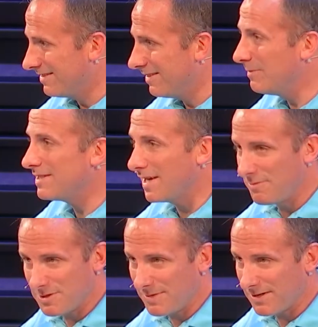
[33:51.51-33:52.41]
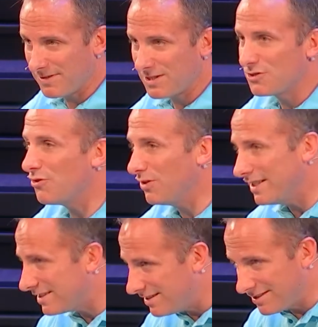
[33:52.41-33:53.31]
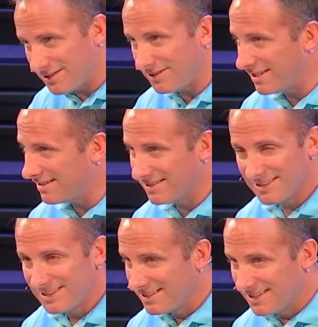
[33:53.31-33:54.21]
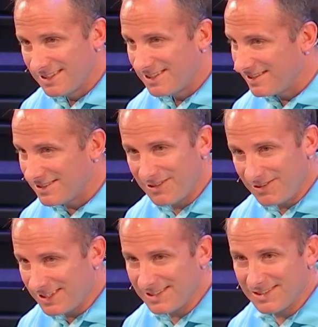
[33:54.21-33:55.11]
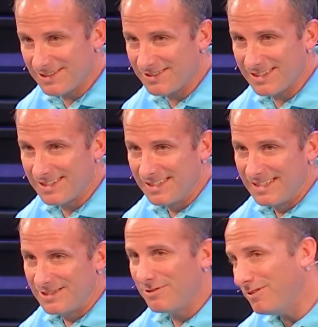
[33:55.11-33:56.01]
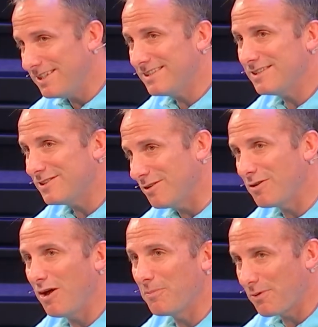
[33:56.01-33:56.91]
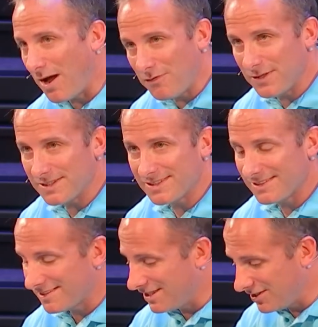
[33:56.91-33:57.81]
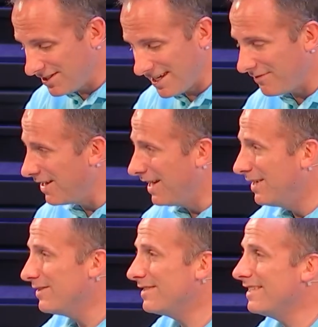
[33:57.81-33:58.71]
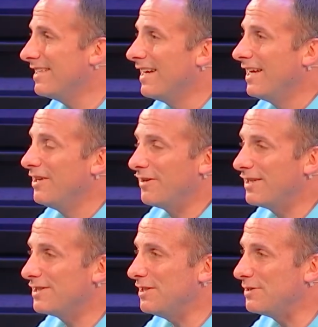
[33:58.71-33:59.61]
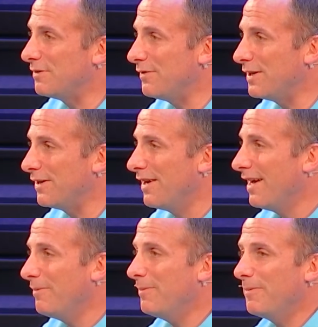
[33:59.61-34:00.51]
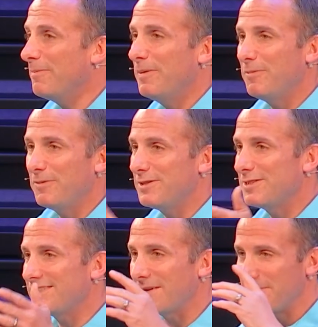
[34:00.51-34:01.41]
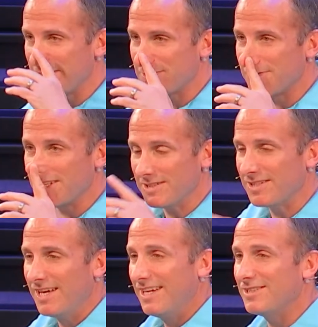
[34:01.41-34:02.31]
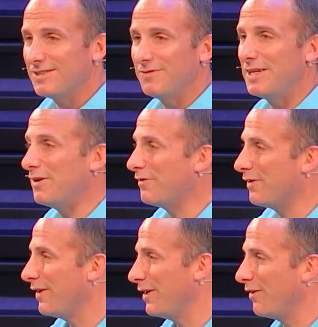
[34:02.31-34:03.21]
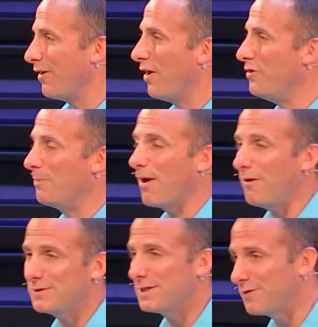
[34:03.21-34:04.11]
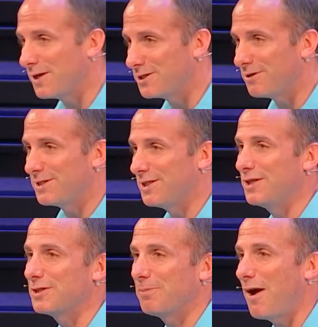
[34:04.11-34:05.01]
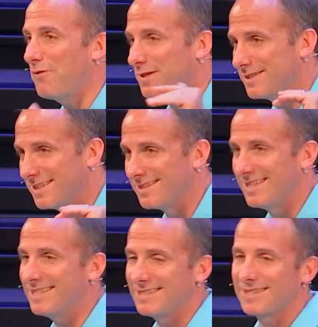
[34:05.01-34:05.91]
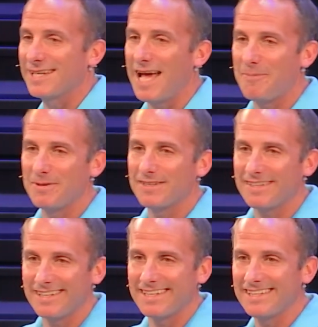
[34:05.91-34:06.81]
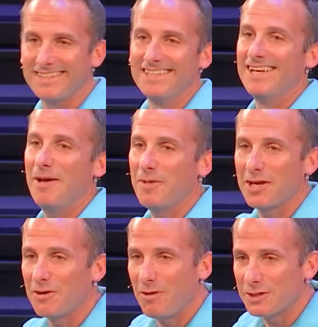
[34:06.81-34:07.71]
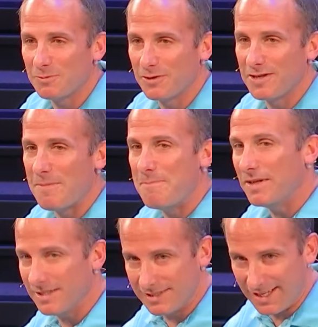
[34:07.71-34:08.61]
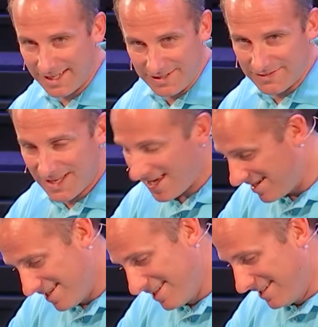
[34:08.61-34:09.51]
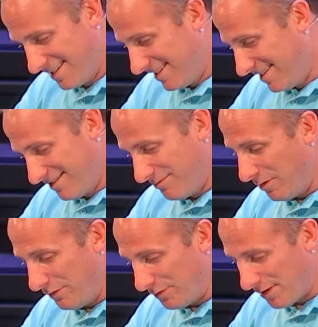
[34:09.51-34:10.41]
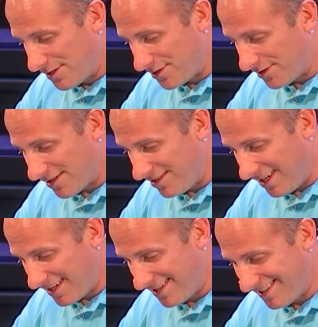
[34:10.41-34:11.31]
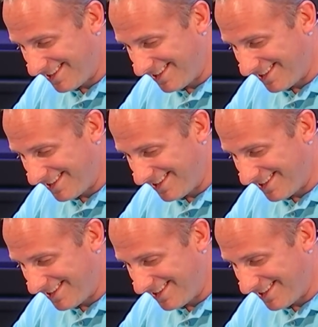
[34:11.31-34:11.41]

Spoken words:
Let me tell you what to make of it. Don't listen to it. Don't listen to it. Don't listen to so-called prophets. They shouldn't have, you see, you know, here's a YouTube video. People used to send me these videos. Here's a video of, you know, a new prophecy for our generation. a prophet that says this is gonna happen. I'm not gonna watch more than a millisecond of that. Won't even register the click.